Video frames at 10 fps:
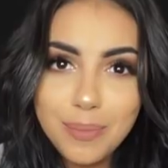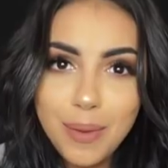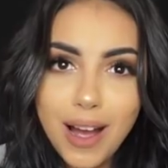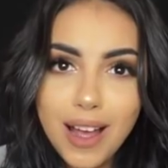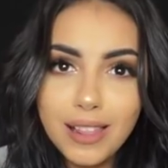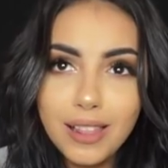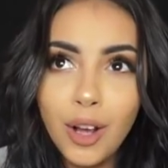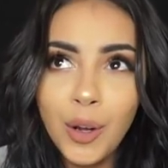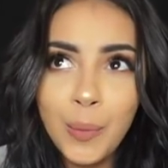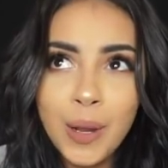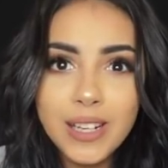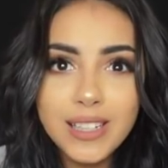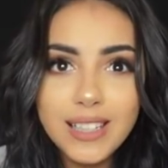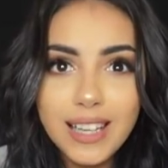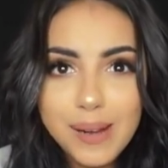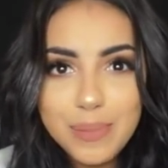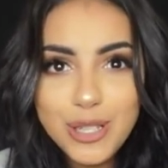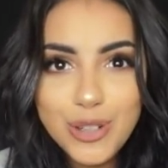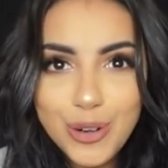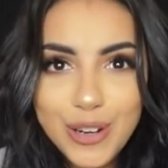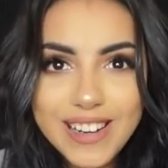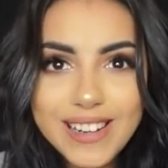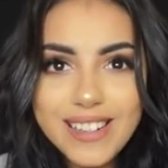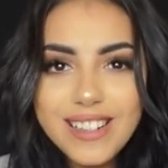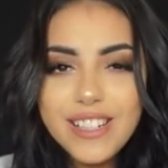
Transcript: my long-awaited labour story.